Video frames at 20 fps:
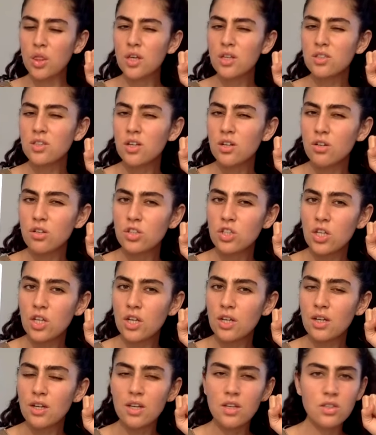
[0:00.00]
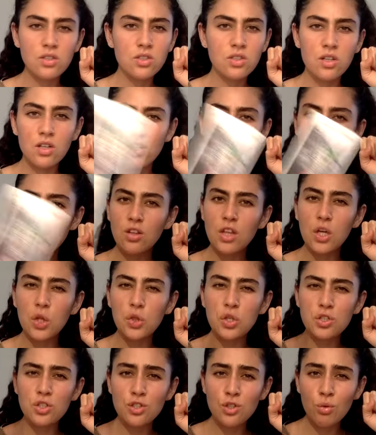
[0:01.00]
this energy is, you're like,
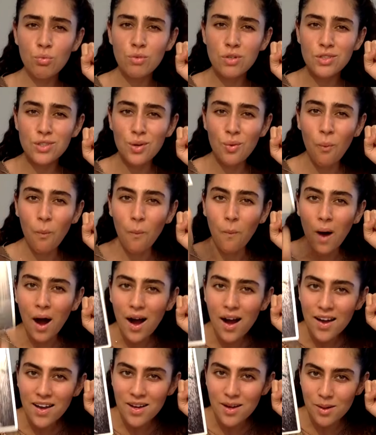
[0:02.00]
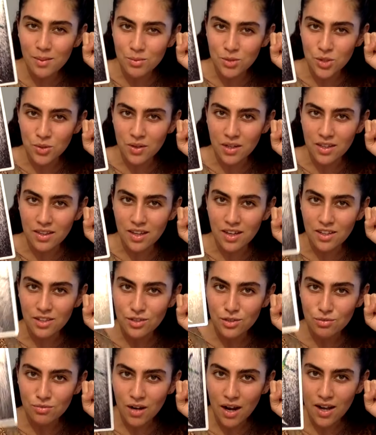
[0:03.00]
this is the reason why I'm doing
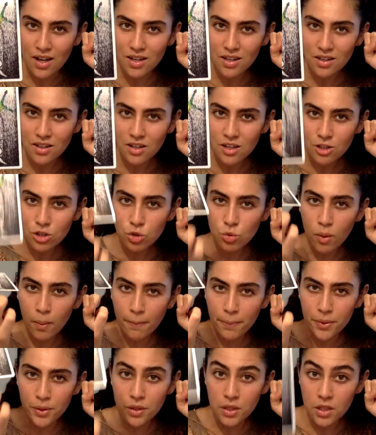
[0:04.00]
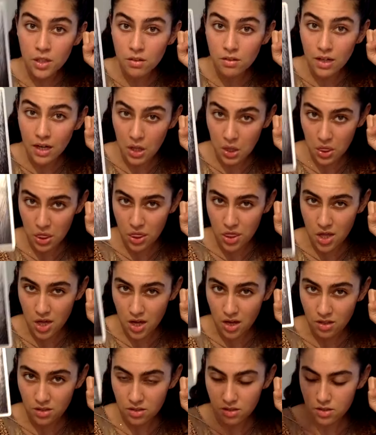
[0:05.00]
this, right? To obliterate
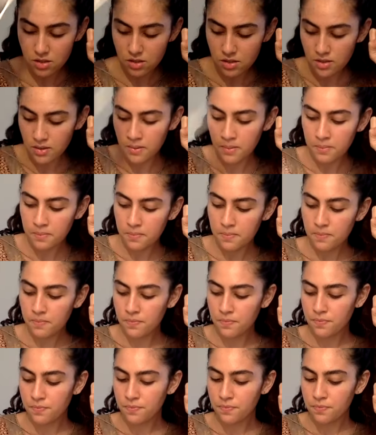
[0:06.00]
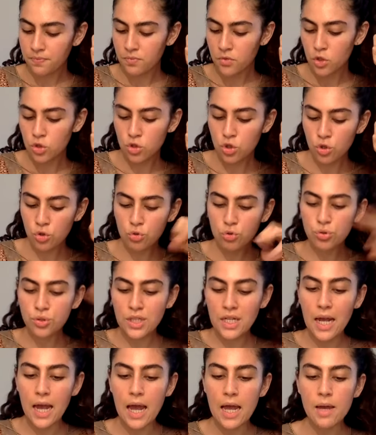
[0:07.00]
this. To
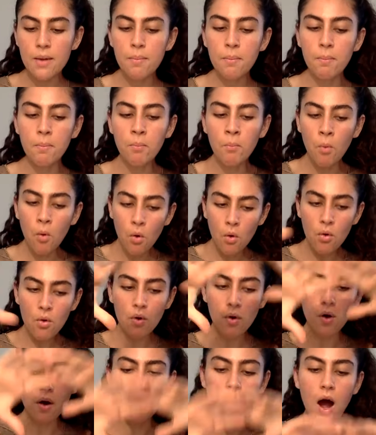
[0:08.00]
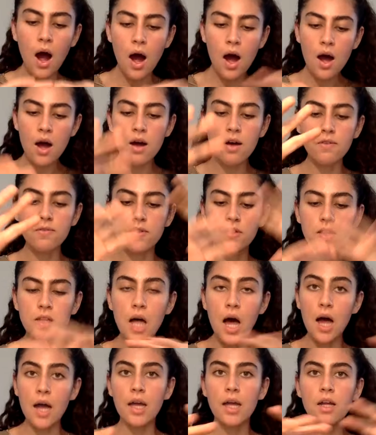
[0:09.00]
create more of
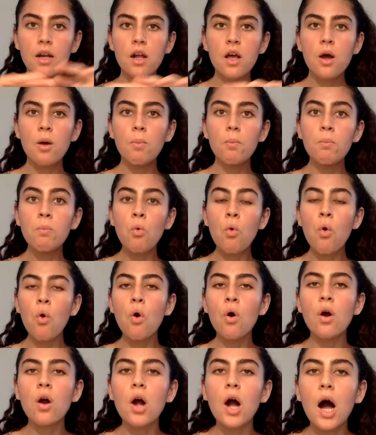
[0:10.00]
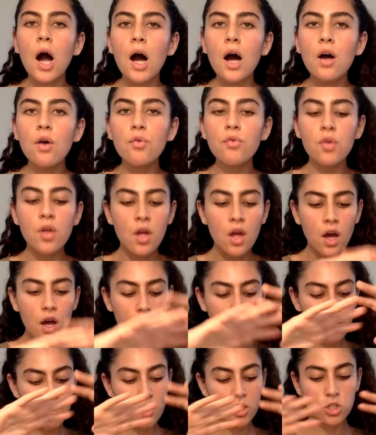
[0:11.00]
light, more of
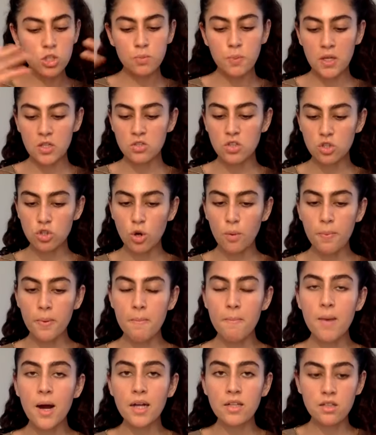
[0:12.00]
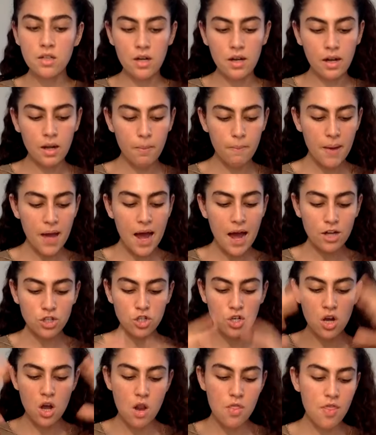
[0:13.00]
a space that's open-minded and
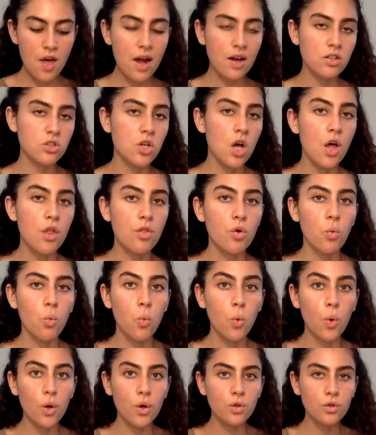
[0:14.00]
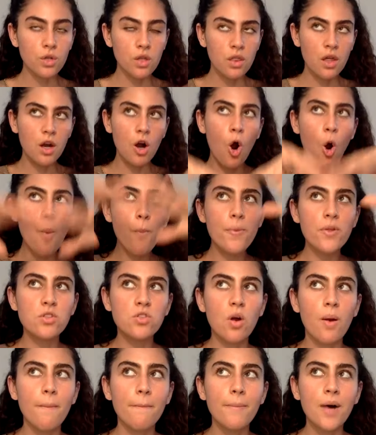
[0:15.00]
compassionate, that is otherworldly, that opens
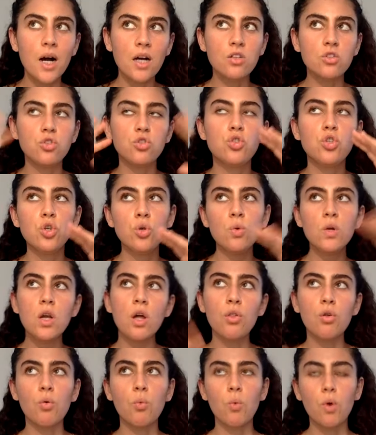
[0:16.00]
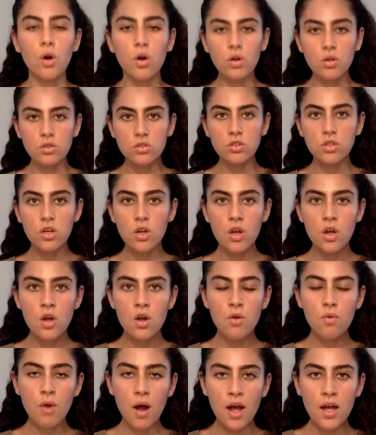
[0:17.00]
our minds to another world,
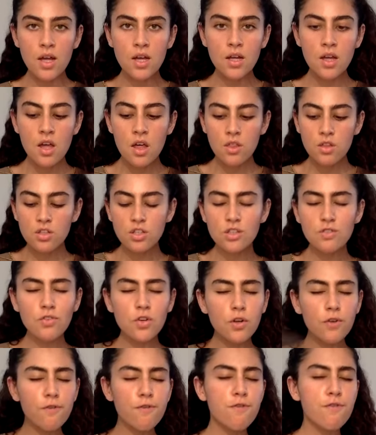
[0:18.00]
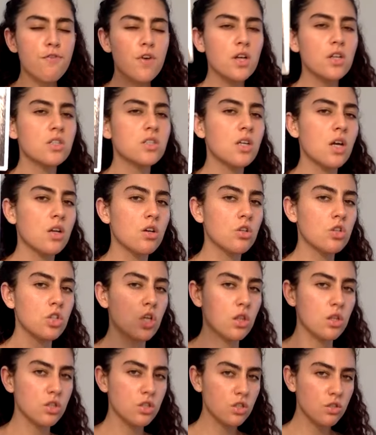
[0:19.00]
right? This is very fixed
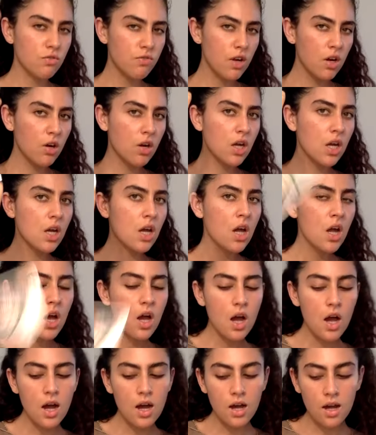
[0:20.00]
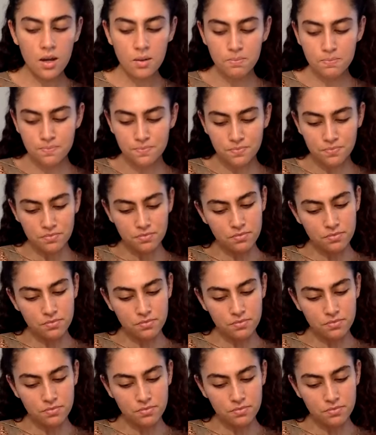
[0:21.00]
energy. This is very, right?